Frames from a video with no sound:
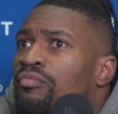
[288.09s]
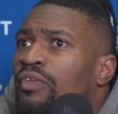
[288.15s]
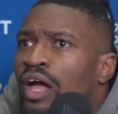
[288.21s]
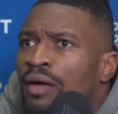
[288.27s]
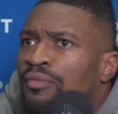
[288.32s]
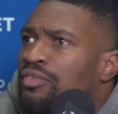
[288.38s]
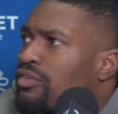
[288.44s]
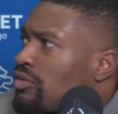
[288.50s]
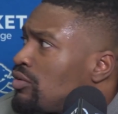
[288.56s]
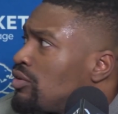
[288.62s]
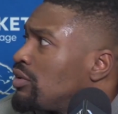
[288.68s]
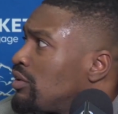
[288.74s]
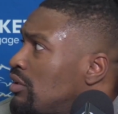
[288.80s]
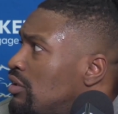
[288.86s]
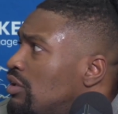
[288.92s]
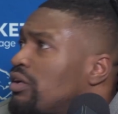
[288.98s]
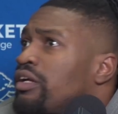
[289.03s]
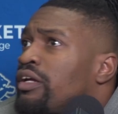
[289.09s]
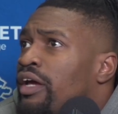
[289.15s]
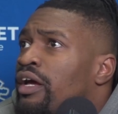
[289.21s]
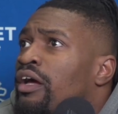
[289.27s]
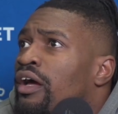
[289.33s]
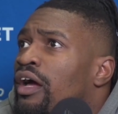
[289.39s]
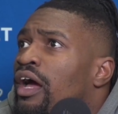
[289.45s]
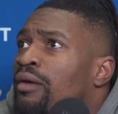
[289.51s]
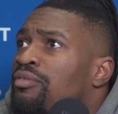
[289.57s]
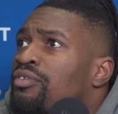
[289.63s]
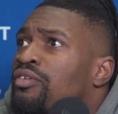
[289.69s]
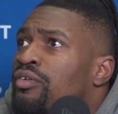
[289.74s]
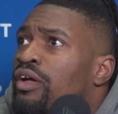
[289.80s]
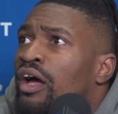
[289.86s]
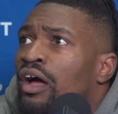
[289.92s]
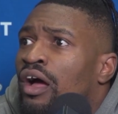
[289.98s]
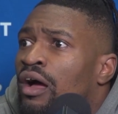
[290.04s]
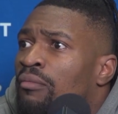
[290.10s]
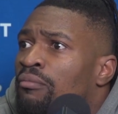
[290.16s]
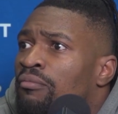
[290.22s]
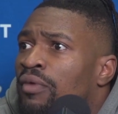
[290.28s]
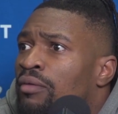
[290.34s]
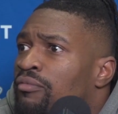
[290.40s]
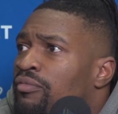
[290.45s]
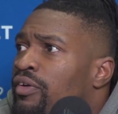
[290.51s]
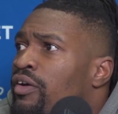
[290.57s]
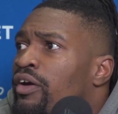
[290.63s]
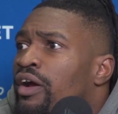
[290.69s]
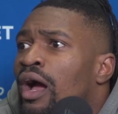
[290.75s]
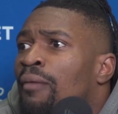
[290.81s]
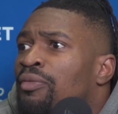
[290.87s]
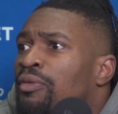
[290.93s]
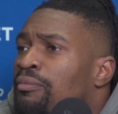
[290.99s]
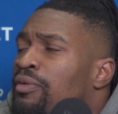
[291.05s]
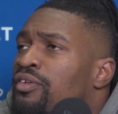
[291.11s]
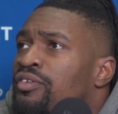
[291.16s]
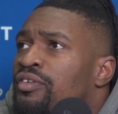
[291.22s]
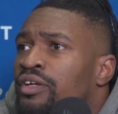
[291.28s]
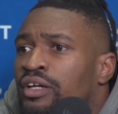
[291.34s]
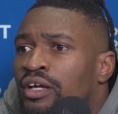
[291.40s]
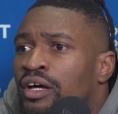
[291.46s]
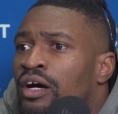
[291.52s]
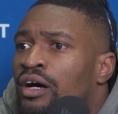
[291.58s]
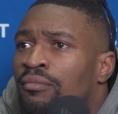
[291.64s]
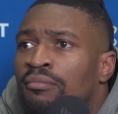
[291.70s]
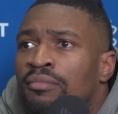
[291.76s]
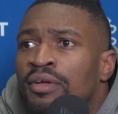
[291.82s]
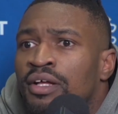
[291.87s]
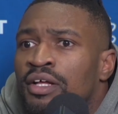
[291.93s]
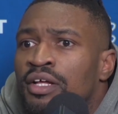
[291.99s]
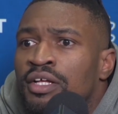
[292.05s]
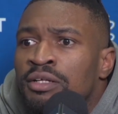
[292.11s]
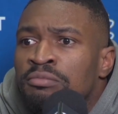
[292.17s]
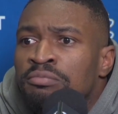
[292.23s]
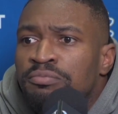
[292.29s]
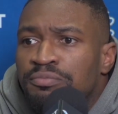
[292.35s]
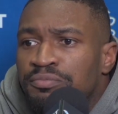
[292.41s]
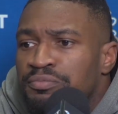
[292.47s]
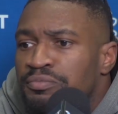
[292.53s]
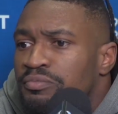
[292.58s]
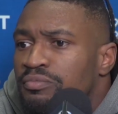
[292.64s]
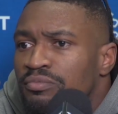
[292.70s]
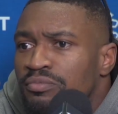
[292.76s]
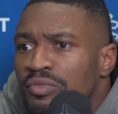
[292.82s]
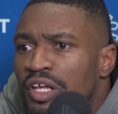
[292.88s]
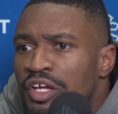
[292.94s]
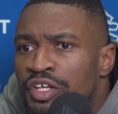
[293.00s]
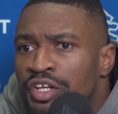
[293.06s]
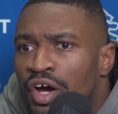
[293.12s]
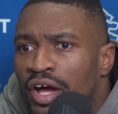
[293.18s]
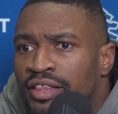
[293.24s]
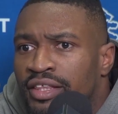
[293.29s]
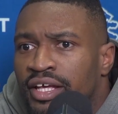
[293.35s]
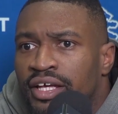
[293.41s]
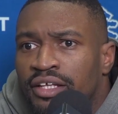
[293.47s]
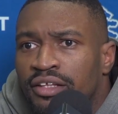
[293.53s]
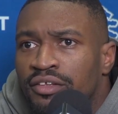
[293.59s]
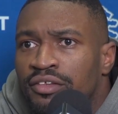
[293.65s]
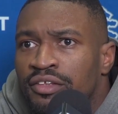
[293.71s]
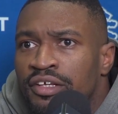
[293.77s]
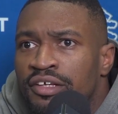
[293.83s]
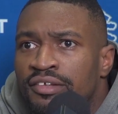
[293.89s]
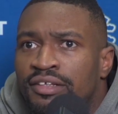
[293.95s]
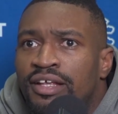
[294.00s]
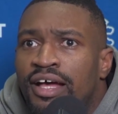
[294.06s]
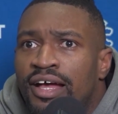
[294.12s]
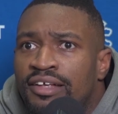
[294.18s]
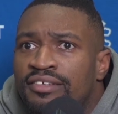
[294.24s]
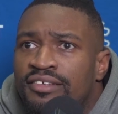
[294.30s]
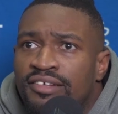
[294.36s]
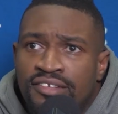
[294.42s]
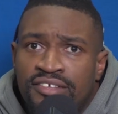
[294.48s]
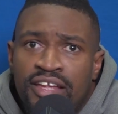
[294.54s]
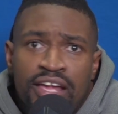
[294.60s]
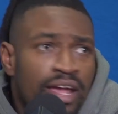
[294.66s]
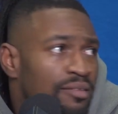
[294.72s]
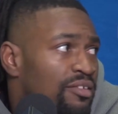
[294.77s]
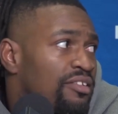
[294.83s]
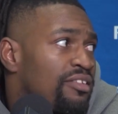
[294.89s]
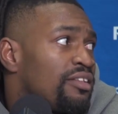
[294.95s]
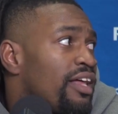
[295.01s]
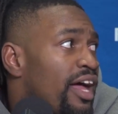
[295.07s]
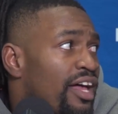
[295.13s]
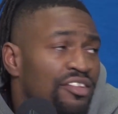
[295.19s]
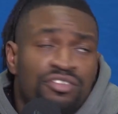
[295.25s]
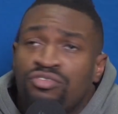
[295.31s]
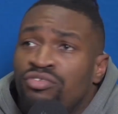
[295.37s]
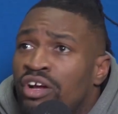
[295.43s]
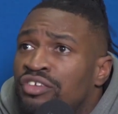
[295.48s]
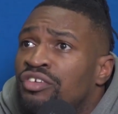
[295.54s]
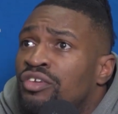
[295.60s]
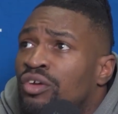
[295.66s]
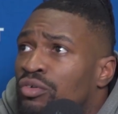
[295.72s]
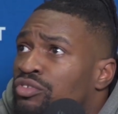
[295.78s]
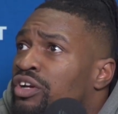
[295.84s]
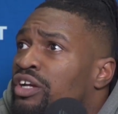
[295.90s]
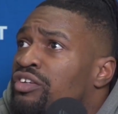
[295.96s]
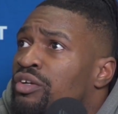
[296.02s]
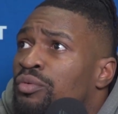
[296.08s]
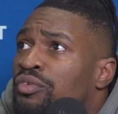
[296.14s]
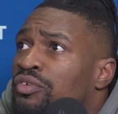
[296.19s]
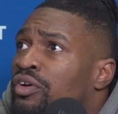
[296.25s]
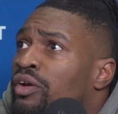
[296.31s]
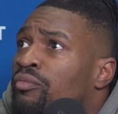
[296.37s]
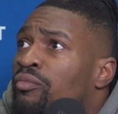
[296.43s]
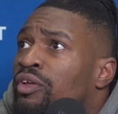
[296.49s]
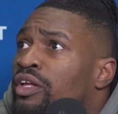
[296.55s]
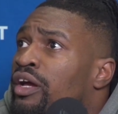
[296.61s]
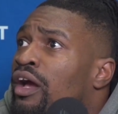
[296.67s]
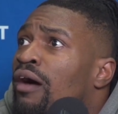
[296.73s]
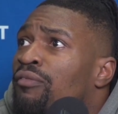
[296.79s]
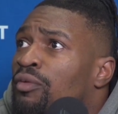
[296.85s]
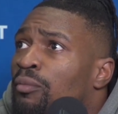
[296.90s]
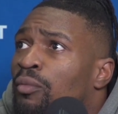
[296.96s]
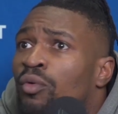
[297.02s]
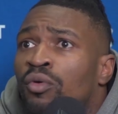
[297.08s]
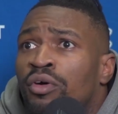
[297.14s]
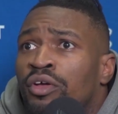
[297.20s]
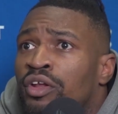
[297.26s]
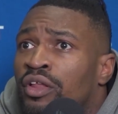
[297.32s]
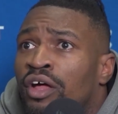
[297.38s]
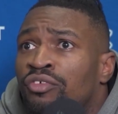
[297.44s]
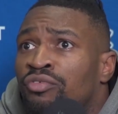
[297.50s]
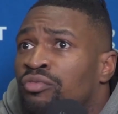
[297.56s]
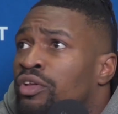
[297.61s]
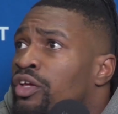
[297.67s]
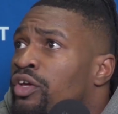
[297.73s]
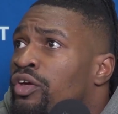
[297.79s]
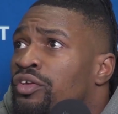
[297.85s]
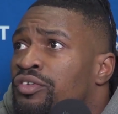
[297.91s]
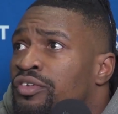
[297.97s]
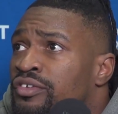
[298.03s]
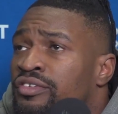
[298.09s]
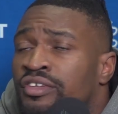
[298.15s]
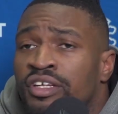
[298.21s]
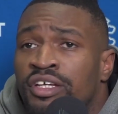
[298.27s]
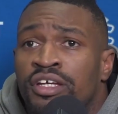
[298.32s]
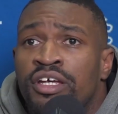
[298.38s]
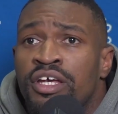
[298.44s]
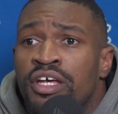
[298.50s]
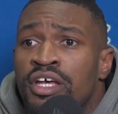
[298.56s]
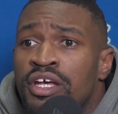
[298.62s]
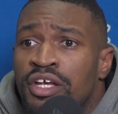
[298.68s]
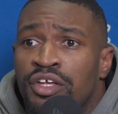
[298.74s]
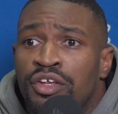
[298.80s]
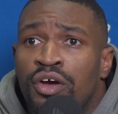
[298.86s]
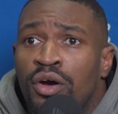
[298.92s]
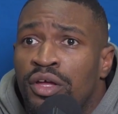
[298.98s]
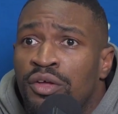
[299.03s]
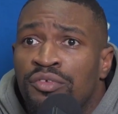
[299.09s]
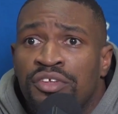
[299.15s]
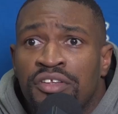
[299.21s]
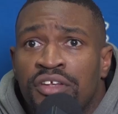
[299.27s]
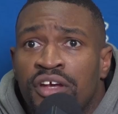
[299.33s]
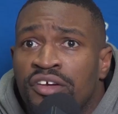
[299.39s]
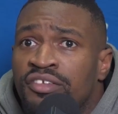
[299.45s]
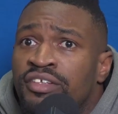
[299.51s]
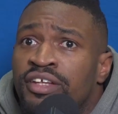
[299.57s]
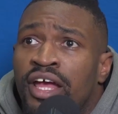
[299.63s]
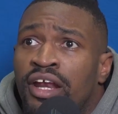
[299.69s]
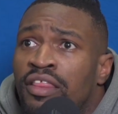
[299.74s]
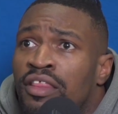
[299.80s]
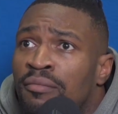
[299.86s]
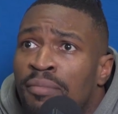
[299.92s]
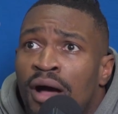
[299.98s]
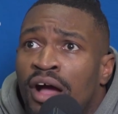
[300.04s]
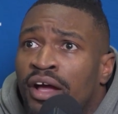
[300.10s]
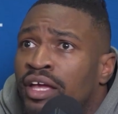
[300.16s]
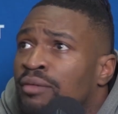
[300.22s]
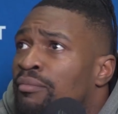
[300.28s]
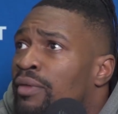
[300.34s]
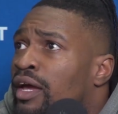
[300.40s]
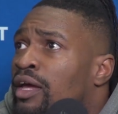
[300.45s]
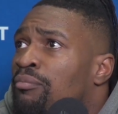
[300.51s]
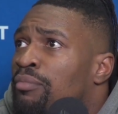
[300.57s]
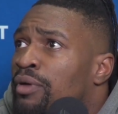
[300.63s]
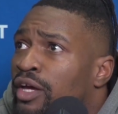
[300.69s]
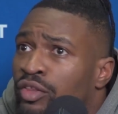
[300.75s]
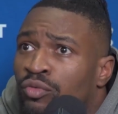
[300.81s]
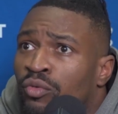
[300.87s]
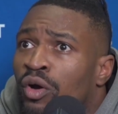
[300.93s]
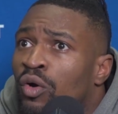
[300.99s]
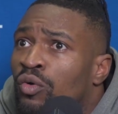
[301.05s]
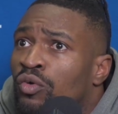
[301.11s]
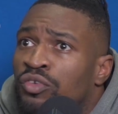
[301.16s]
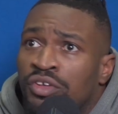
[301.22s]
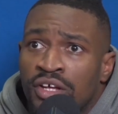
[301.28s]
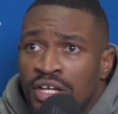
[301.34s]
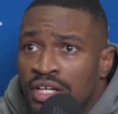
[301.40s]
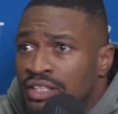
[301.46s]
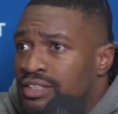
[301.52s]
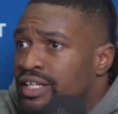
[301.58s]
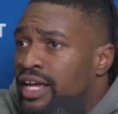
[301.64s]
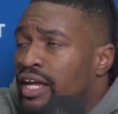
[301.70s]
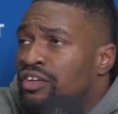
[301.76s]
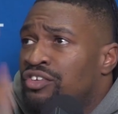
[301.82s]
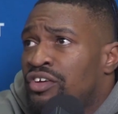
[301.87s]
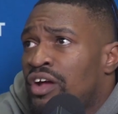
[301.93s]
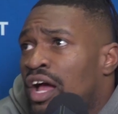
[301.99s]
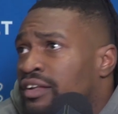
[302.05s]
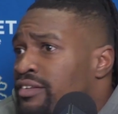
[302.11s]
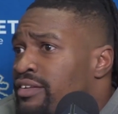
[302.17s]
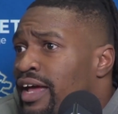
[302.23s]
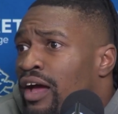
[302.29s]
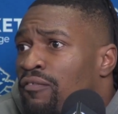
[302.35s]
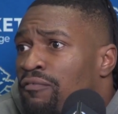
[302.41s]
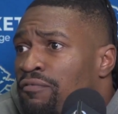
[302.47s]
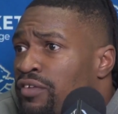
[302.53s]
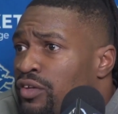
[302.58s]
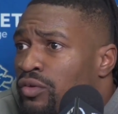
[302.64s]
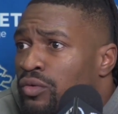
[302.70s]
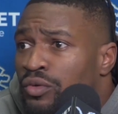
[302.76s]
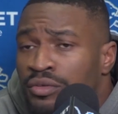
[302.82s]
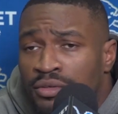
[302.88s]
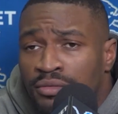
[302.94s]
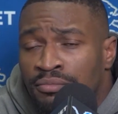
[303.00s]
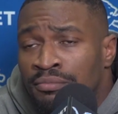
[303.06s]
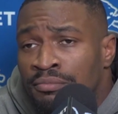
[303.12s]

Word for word: Absolutely. Yeah, absolutely. I'm I'm very optimistic. Um, You know, I think these last six games, this last stretch, you know, J G was looking really comfortable. You know, that was really good to see. You know, he was in there standing in the pocket, making big throws, taking shots downfield.